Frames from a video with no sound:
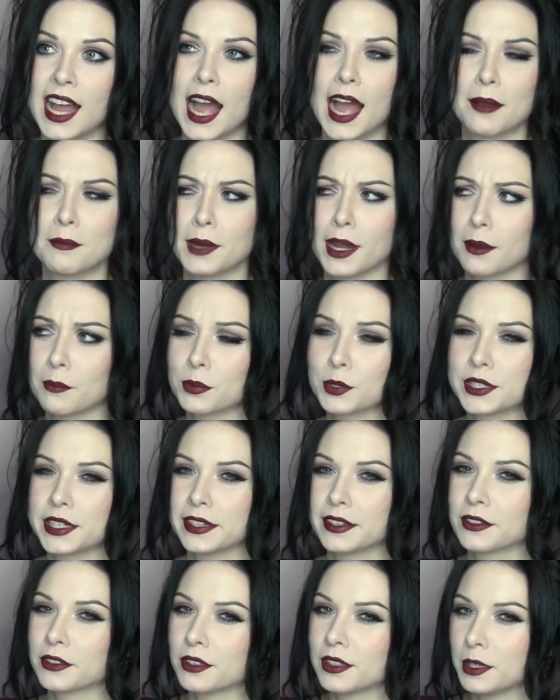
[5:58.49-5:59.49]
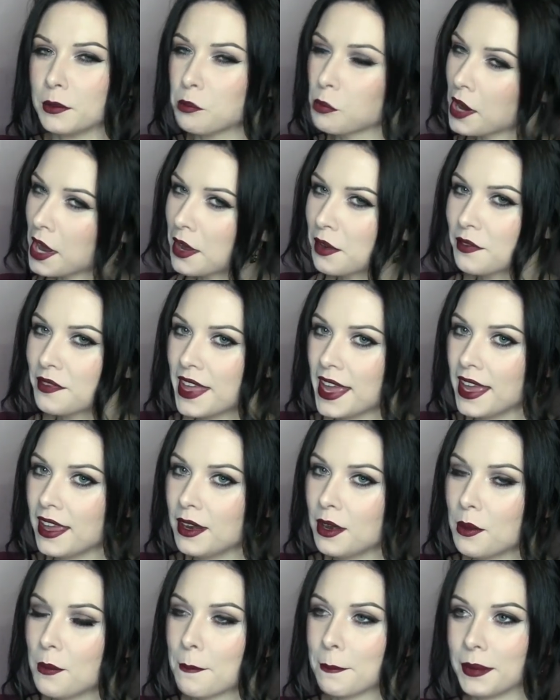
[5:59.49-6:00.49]
I'm not particularly proud of
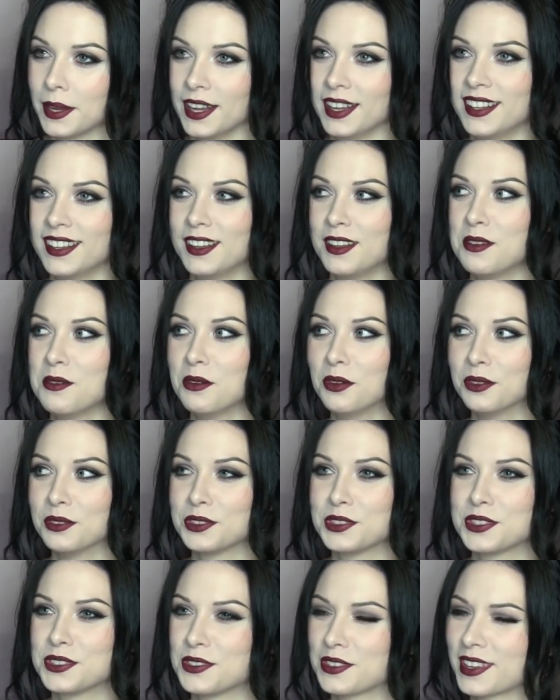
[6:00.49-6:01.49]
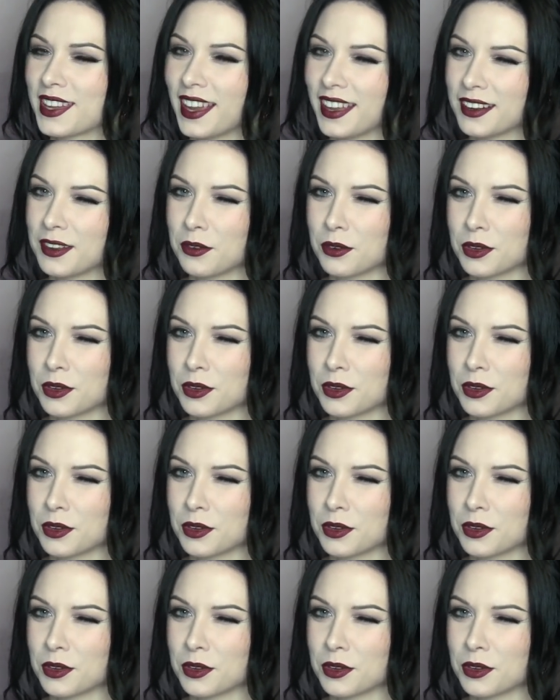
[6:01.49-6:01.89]
that, but I was kind